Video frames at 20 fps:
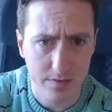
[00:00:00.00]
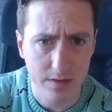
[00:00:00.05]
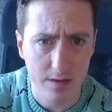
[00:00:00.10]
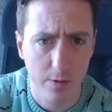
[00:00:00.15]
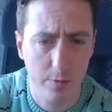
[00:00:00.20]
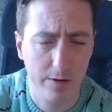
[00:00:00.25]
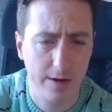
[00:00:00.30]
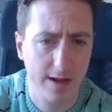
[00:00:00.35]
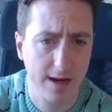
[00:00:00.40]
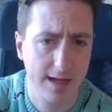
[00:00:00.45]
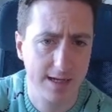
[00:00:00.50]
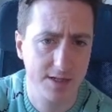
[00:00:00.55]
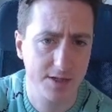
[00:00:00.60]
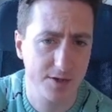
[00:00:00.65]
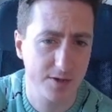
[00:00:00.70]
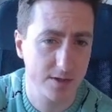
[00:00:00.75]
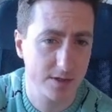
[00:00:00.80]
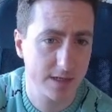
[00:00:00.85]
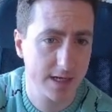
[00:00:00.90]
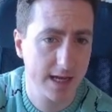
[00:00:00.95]
Where you can actually
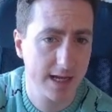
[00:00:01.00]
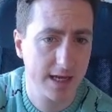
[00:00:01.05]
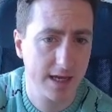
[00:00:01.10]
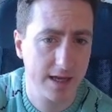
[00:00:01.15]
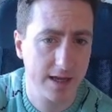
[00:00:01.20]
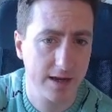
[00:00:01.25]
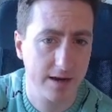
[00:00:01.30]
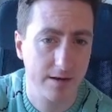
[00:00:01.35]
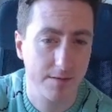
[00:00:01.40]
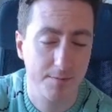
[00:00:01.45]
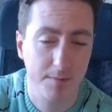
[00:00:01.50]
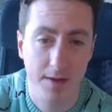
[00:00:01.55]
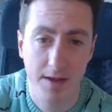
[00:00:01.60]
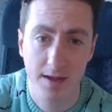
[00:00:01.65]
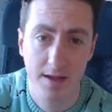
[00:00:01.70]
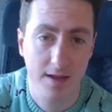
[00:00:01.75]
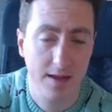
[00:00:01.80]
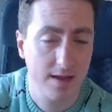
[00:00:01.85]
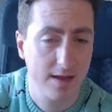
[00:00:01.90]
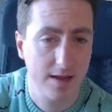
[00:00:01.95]
just take here
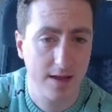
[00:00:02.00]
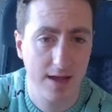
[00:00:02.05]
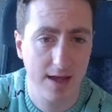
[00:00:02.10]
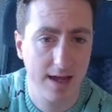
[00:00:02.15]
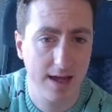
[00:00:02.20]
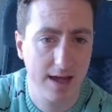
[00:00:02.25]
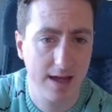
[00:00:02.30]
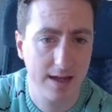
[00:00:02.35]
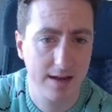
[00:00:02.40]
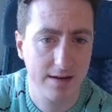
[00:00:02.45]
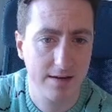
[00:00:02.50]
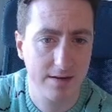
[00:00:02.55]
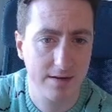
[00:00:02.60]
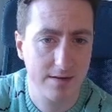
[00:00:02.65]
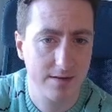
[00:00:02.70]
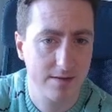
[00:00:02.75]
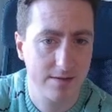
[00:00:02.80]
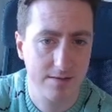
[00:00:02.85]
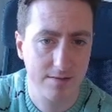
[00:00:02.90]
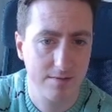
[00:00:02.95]
and
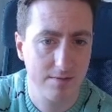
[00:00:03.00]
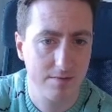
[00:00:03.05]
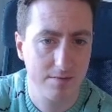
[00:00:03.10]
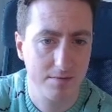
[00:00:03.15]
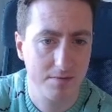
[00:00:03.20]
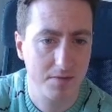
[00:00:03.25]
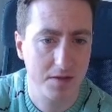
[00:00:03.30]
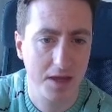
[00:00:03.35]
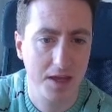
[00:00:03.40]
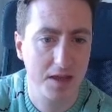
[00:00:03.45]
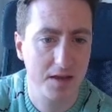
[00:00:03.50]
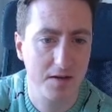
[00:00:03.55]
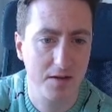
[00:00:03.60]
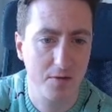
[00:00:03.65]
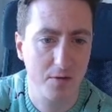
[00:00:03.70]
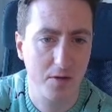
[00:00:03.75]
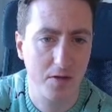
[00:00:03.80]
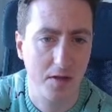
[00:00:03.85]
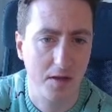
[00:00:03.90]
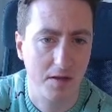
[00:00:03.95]
king can do
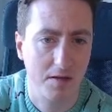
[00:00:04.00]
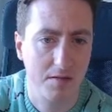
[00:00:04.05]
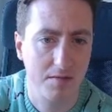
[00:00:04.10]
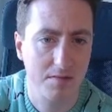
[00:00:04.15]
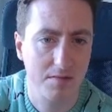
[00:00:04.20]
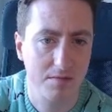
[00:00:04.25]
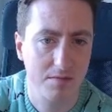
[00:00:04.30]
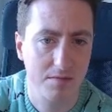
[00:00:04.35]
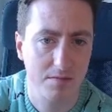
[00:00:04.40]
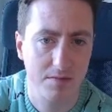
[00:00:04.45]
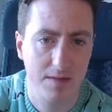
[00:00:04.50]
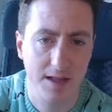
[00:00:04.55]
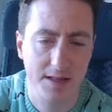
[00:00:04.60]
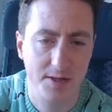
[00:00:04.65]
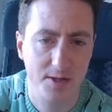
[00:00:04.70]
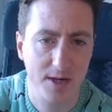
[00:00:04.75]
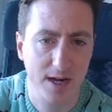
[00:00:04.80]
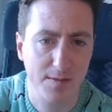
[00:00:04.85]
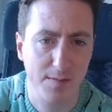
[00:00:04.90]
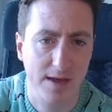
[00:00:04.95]
nothing. That's
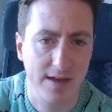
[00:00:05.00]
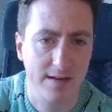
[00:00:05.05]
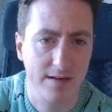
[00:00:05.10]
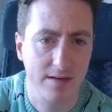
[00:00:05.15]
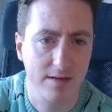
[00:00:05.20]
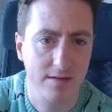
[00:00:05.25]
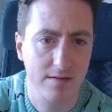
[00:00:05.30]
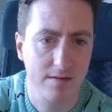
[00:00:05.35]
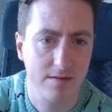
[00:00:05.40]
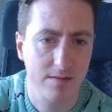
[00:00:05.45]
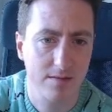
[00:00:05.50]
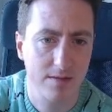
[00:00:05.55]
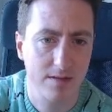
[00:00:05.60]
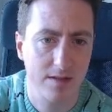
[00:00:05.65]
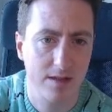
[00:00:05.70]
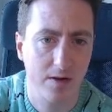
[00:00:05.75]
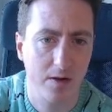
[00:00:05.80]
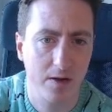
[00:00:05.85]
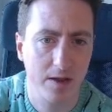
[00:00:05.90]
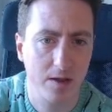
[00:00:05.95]
checkmate.
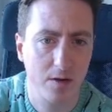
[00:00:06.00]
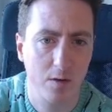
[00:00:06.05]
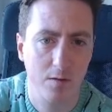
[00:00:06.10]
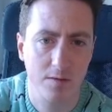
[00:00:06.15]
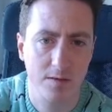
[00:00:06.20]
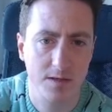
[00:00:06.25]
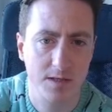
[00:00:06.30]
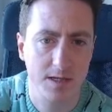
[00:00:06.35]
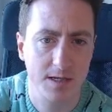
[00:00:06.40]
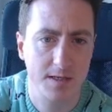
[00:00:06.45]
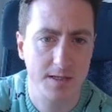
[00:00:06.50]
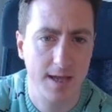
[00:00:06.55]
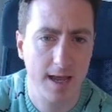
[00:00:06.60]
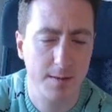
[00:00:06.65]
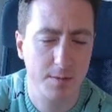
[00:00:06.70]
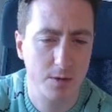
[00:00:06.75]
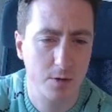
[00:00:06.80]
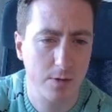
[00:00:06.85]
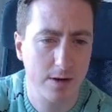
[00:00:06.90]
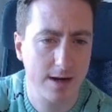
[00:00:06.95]
The knight covers the escape
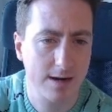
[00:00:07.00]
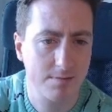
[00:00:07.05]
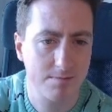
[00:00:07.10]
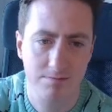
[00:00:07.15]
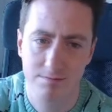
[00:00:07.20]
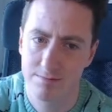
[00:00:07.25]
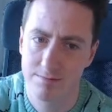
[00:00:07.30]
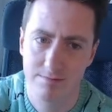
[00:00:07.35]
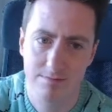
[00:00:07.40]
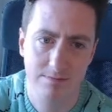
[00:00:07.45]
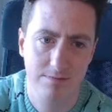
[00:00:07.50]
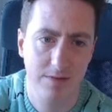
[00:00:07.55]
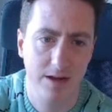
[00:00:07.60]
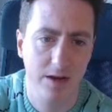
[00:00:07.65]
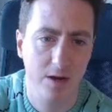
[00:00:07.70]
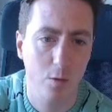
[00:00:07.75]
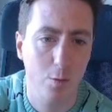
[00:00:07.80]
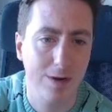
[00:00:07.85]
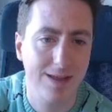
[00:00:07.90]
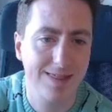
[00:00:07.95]
square and
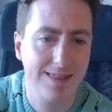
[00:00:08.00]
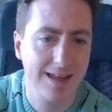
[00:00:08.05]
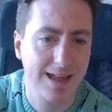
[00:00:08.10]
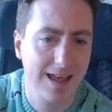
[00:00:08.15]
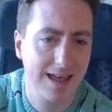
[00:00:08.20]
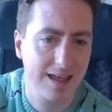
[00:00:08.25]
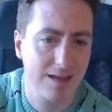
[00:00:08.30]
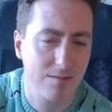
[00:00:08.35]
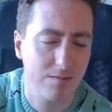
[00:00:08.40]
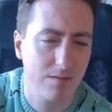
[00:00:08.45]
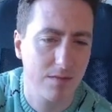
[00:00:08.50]
you win the game.